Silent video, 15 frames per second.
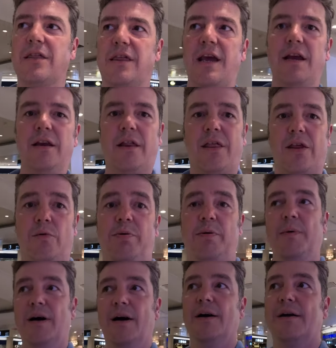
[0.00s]
saying
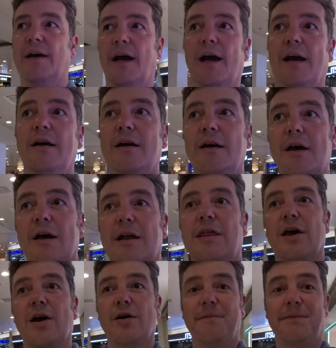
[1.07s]
supermarket.
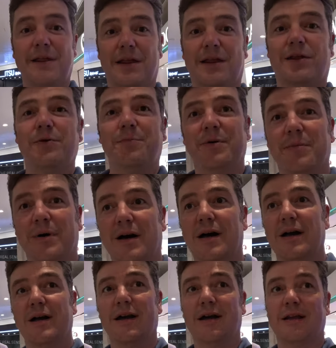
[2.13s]
So if it's a
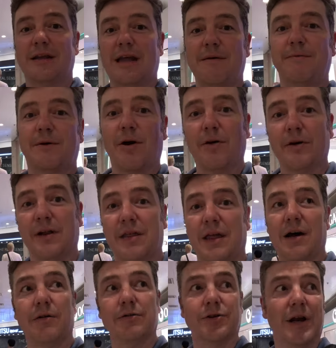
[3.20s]
supermarket, they've got to
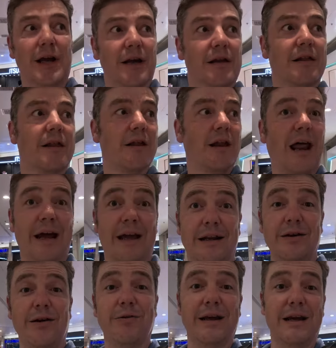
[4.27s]
sell drinks. Like, I
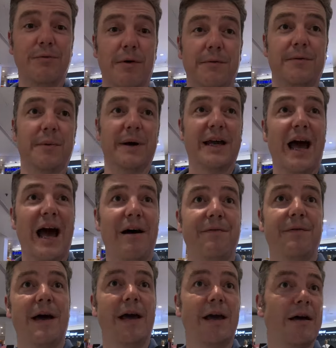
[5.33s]
don't need one from a
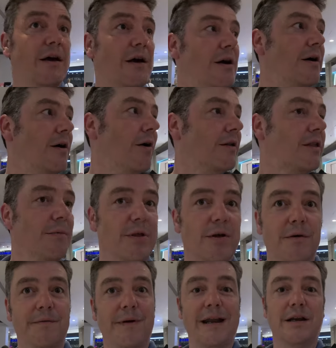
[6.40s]
cafe or some sort
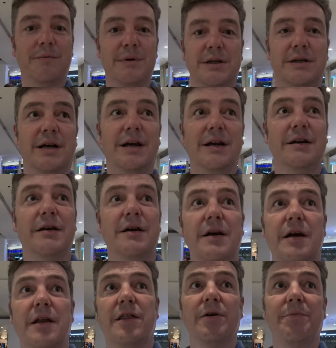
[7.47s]
of vending machine.
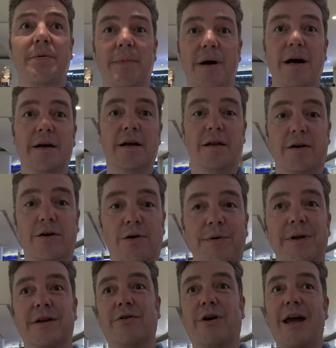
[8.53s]
Supermarkets are
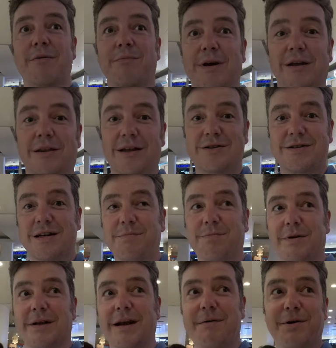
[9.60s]
always great because they're cheaper
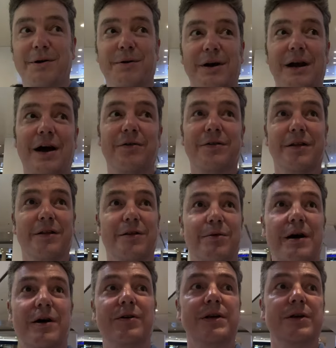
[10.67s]
than everywhere else as
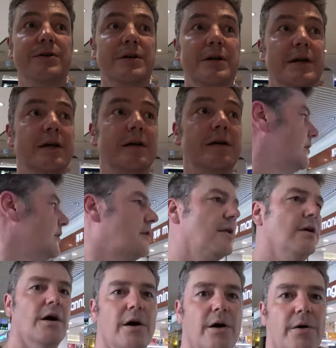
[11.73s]
well, usually.
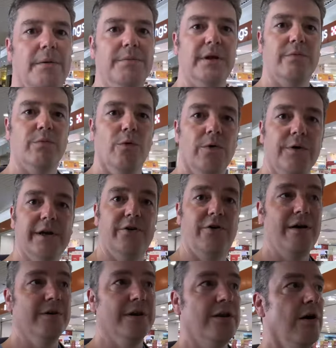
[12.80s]
So I'm just walking
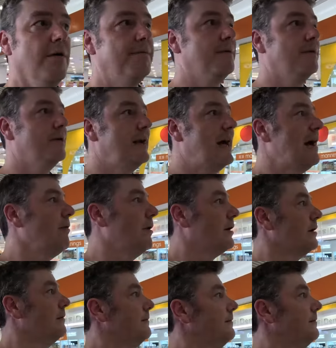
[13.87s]
around the top floor now, looking